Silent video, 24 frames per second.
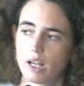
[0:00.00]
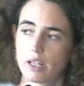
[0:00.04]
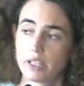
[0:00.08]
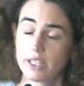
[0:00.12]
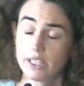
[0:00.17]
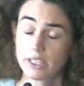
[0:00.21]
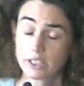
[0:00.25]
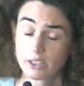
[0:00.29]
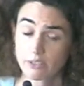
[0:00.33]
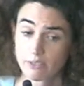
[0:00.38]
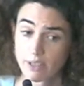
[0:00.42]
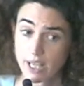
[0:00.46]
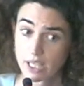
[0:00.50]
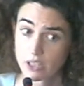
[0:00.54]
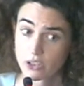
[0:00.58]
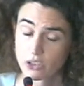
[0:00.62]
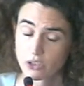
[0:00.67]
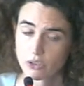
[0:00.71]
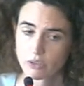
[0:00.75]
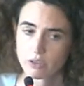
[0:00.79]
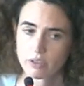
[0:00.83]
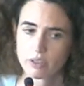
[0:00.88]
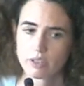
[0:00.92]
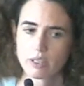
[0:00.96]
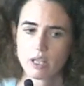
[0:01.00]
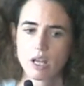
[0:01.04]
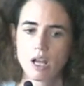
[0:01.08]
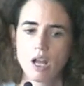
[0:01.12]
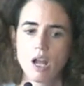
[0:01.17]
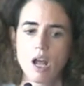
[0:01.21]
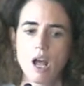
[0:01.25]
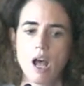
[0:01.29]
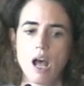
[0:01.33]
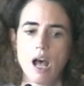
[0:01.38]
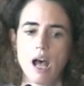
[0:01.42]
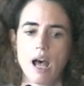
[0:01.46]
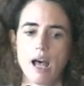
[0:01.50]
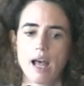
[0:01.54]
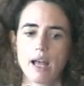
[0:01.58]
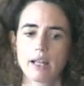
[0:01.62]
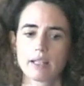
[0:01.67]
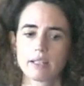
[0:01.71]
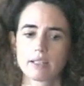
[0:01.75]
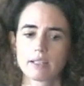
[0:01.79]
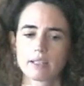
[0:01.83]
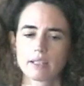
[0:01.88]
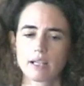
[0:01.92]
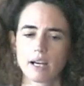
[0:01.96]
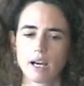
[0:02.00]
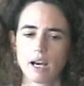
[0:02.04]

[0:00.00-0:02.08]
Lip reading: interactions. And